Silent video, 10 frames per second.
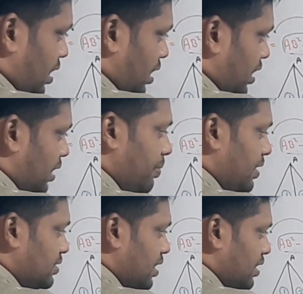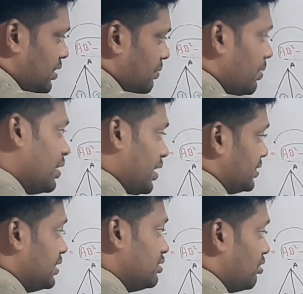AB is there, but
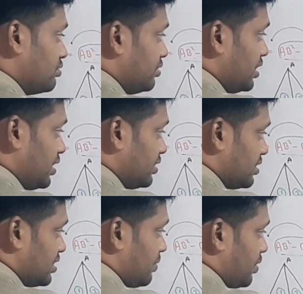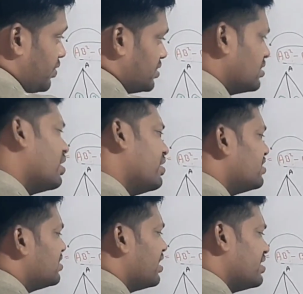AC is also there in the same equation. Sir. Yes,
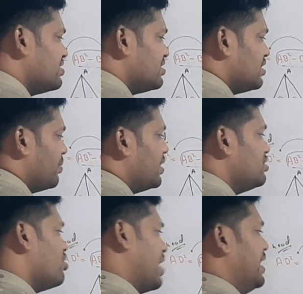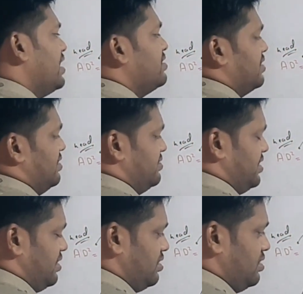sir, AC is there, but in the right hand side is
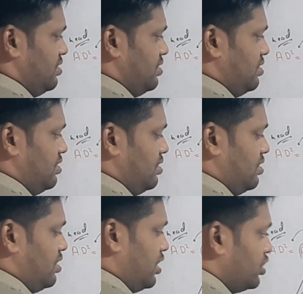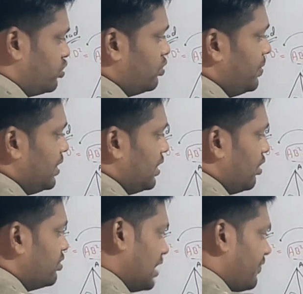there. It should be
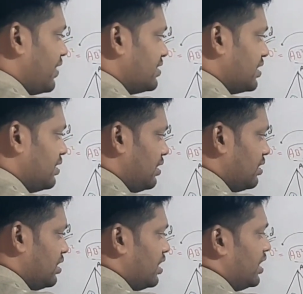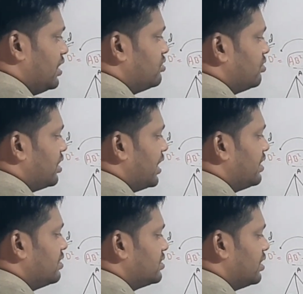on the left hand side, na? It is on the right
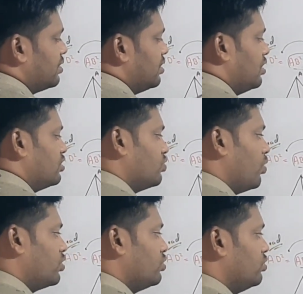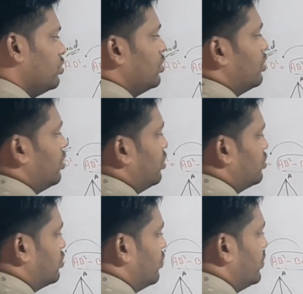hand side. So what to do?
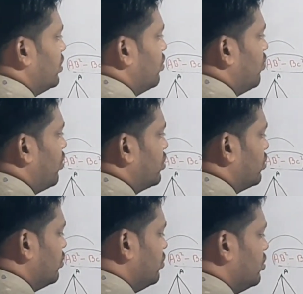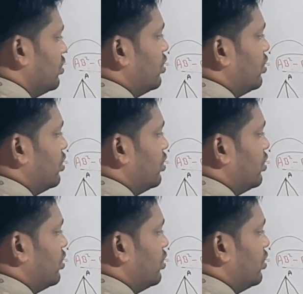So we know what to do.